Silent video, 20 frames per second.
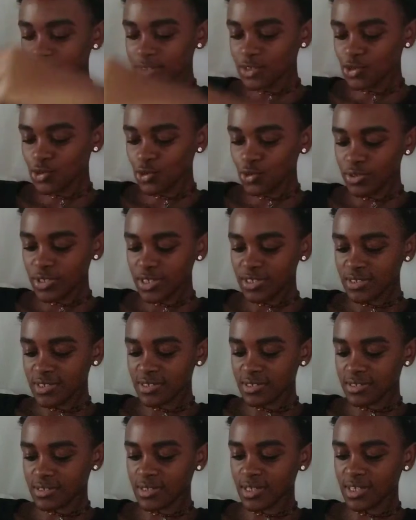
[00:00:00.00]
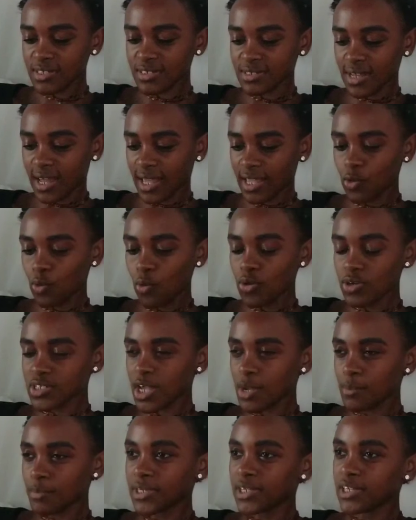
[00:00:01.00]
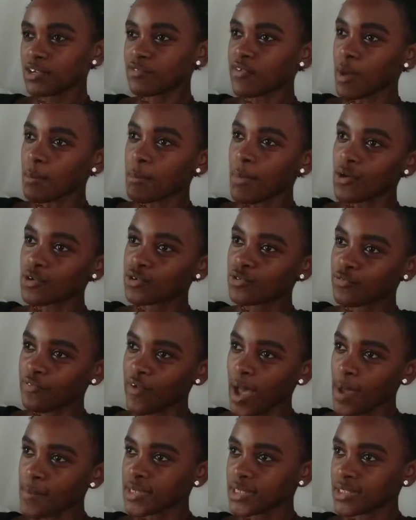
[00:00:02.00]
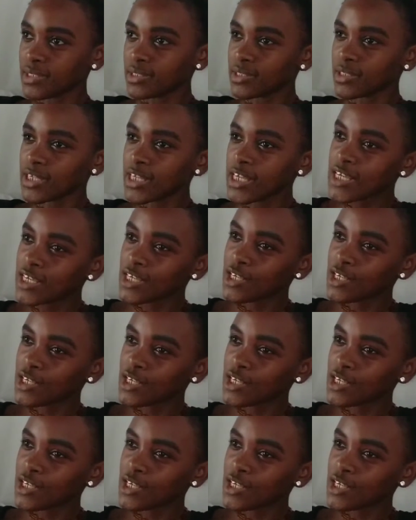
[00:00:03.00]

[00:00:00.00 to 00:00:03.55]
So, this is things like what I believe about family.